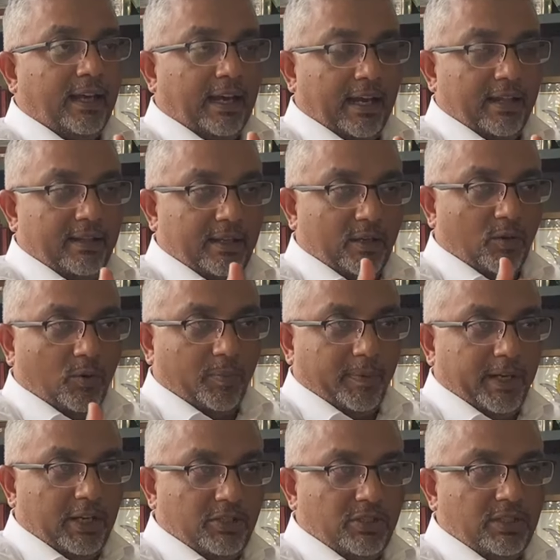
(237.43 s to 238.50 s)
and then
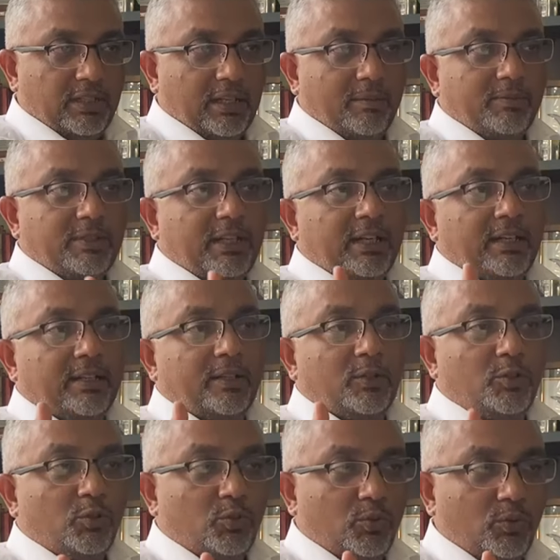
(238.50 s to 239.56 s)
operation comes under
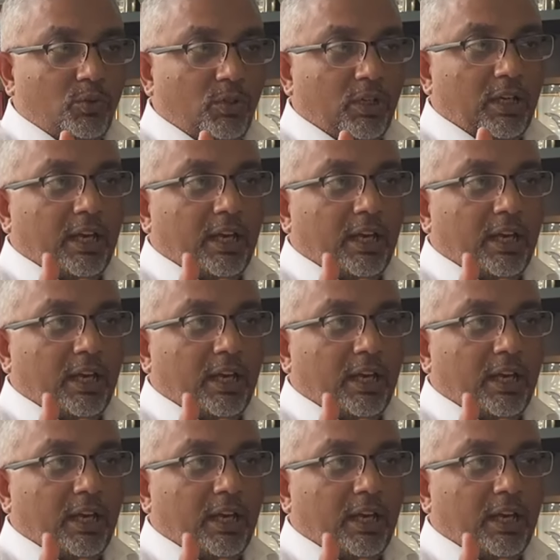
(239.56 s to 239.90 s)
do,